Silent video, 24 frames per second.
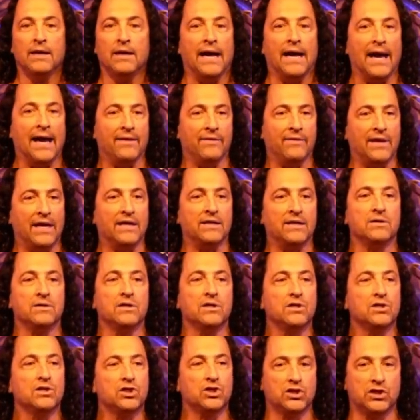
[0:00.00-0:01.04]
And then
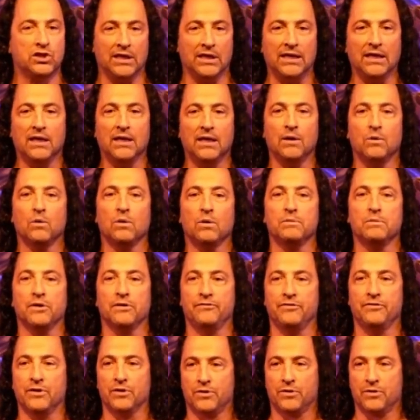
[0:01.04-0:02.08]
she will
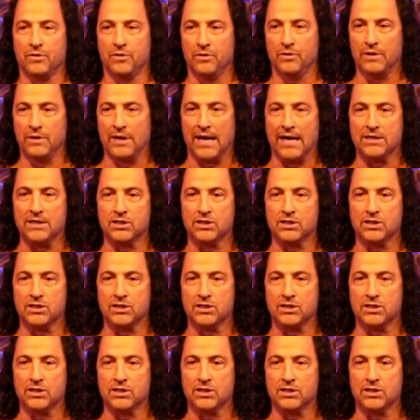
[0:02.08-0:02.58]
move you through that.